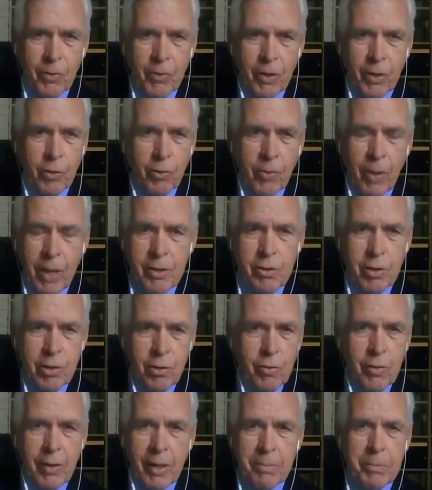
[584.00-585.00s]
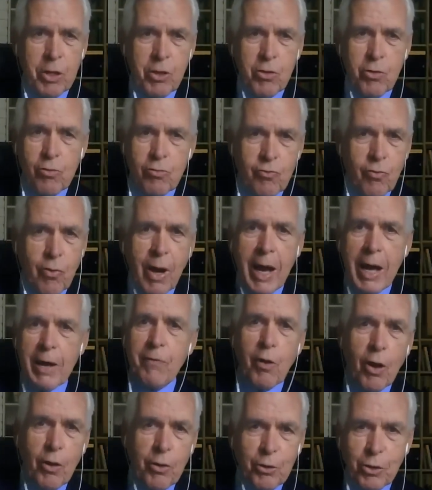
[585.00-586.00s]
They're crazy. So that means you
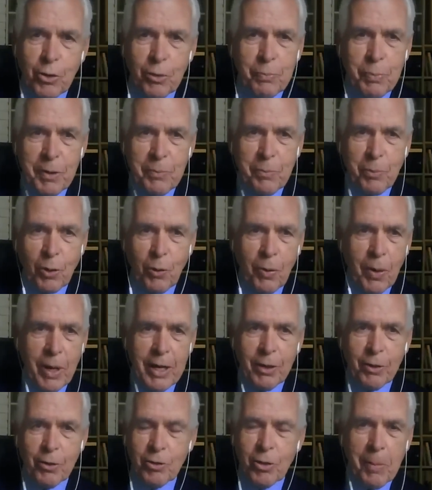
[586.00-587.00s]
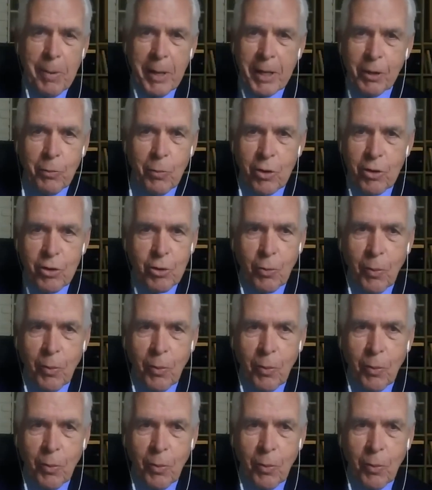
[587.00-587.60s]
drive all the good people away because nobody wants